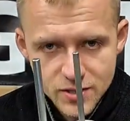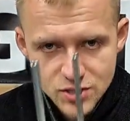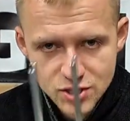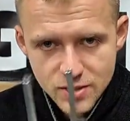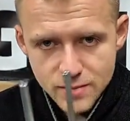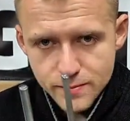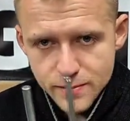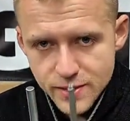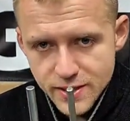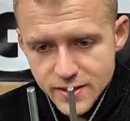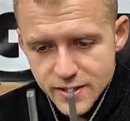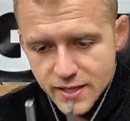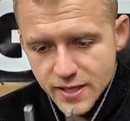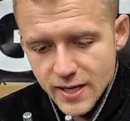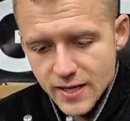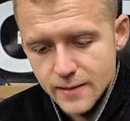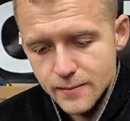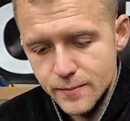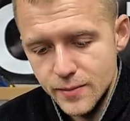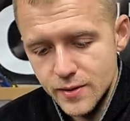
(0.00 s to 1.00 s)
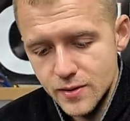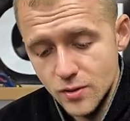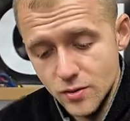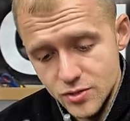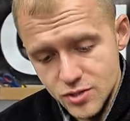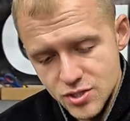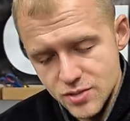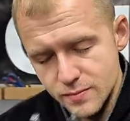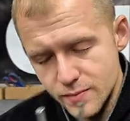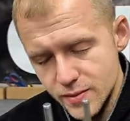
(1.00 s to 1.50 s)
The GymPin and the KingPin,
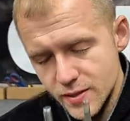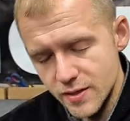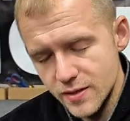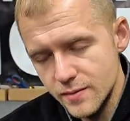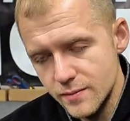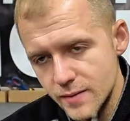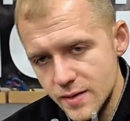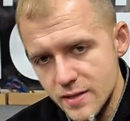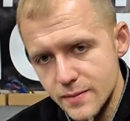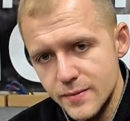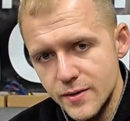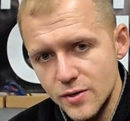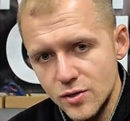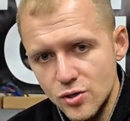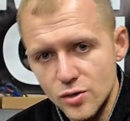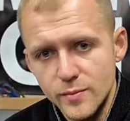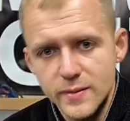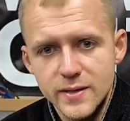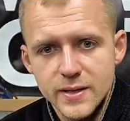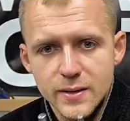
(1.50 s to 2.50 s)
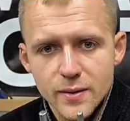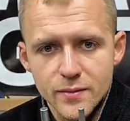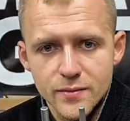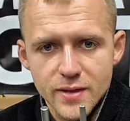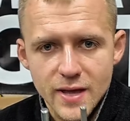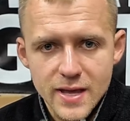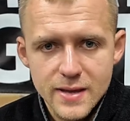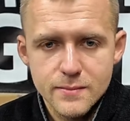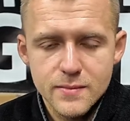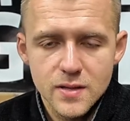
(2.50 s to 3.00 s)
or the GymPin and the Mini Pin, come in
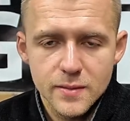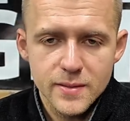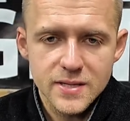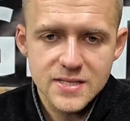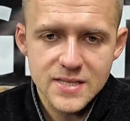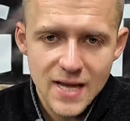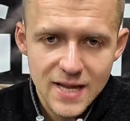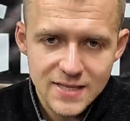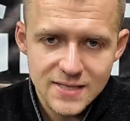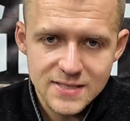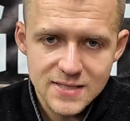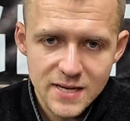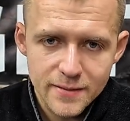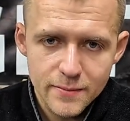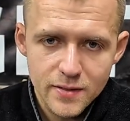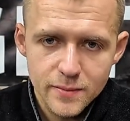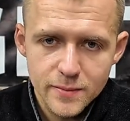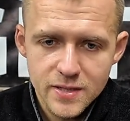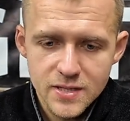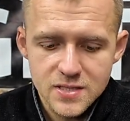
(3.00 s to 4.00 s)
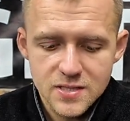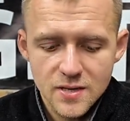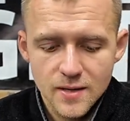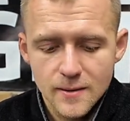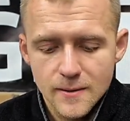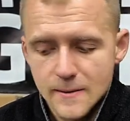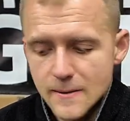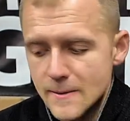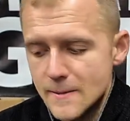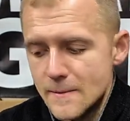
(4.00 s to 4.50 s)
with 8mm and 10mm.